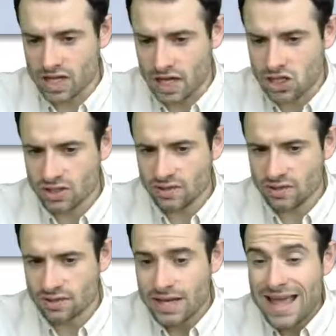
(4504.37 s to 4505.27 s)
agent
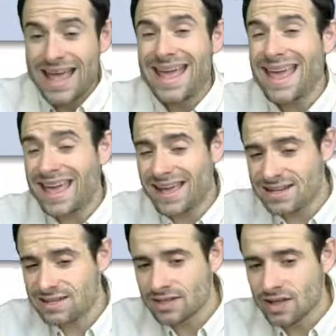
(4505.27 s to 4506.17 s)

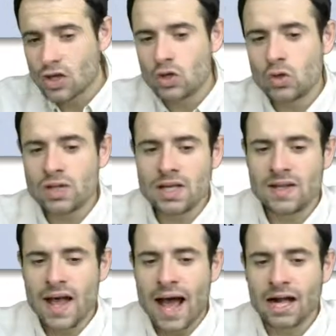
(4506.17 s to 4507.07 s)
and you
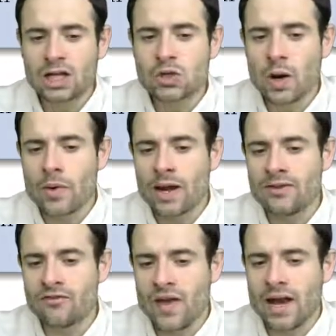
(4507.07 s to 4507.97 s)
need actuarially
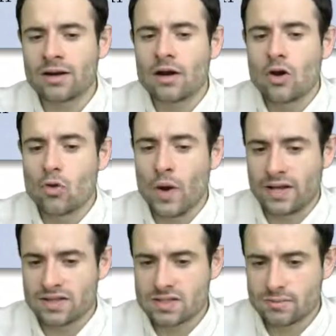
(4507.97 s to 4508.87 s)
fair
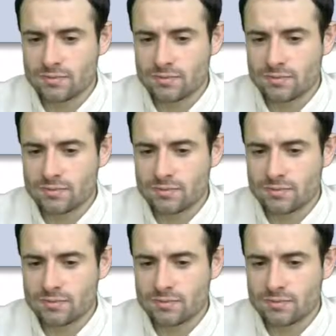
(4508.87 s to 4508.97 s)
rates.